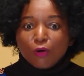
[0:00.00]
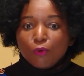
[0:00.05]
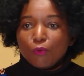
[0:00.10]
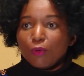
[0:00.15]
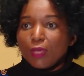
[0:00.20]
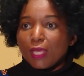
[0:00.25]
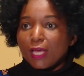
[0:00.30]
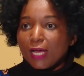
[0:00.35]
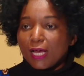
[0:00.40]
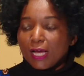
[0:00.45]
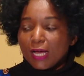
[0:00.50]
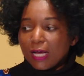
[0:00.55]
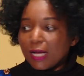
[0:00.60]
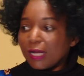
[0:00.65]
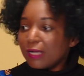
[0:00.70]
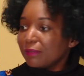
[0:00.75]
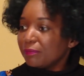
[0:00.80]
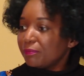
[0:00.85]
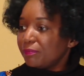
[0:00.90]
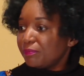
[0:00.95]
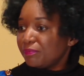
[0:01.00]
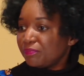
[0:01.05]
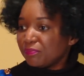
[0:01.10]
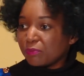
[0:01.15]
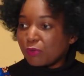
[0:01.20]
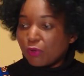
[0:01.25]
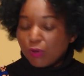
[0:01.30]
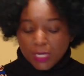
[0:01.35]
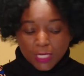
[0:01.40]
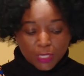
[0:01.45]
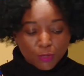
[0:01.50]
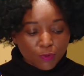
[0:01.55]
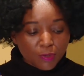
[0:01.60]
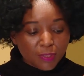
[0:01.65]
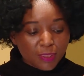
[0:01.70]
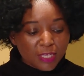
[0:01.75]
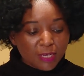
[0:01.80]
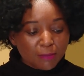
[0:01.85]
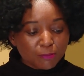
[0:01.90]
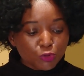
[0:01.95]
We are calling
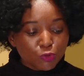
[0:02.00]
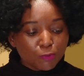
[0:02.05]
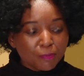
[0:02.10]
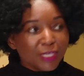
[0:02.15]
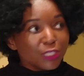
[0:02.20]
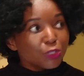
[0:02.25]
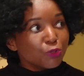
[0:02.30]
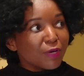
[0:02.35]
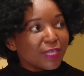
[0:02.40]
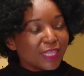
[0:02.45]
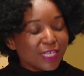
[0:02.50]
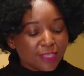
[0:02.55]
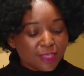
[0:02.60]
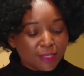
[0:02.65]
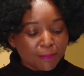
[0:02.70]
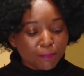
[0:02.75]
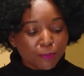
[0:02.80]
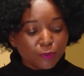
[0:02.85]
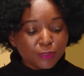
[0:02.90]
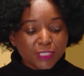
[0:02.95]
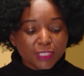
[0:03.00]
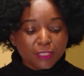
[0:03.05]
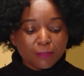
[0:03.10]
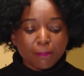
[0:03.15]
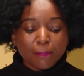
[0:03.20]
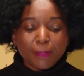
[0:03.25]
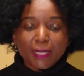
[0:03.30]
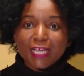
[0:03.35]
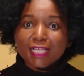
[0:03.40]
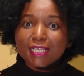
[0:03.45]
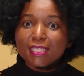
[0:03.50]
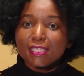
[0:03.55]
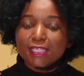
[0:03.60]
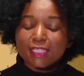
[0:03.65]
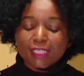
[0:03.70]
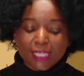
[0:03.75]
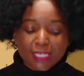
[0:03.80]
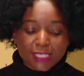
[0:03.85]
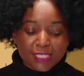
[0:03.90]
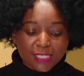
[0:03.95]
on them to make sure that they put in place
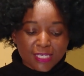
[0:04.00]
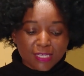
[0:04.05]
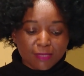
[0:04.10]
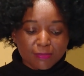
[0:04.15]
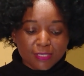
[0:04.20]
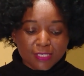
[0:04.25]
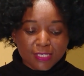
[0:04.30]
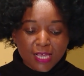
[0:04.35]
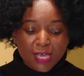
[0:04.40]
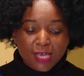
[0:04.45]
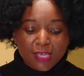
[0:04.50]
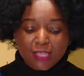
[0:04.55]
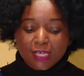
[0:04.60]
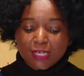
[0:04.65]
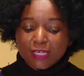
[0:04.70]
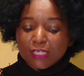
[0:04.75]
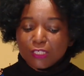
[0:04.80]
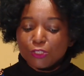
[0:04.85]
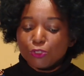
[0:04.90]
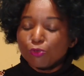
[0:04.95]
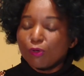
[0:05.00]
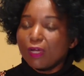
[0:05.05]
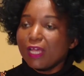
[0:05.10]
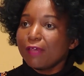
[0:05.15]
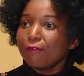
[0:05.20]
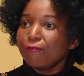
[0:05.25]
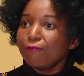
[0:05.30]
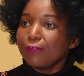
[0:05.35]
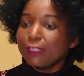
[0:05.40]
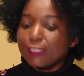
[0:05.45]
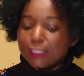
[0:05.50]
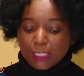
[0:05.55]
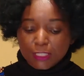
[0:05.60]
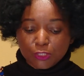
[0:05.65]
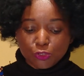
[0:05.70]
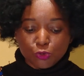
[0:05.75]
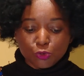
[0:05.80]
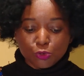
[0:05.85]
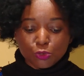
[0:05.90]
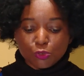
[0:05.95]
systems that ensure
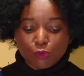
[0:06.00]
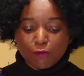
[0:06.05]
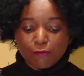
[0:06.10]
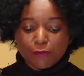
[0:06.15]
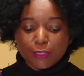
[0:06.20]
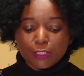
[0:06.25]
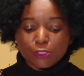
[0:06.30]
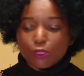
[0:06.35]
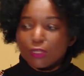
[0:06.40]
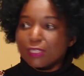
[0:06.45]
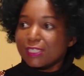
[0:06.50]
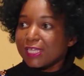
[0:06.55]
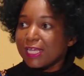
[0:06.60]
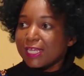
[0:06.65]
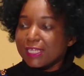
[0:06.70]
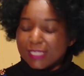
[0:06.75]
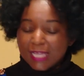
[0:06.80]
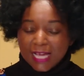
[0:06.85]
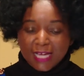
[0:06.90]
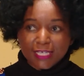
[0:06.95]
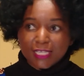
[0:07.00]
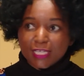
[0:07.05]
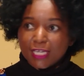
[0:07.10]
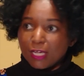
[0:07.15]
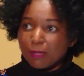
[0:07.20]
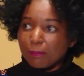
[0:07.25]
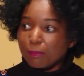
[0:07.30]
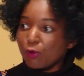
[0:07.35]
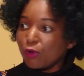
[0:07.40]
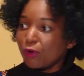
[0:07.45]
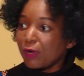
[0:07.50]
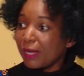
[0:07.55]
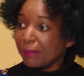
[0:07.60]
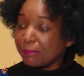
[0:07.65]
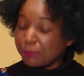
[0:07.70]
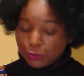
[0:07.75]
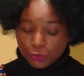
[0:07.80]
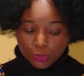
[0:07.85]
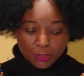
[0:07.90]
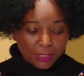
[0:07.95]
efficient use of resources and curb
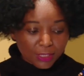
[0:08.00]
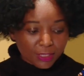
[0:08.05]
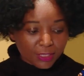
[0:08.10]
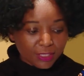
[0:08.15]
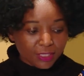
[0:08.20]
corruption.